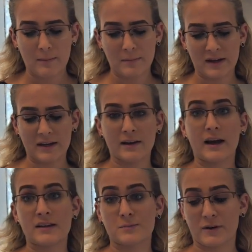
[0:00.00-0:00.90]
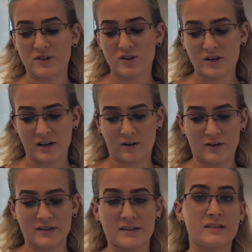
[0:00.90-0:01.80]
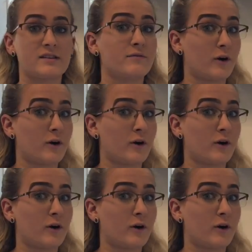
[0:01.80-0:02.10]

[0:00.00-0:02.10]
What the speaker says: meaning as pressure increases,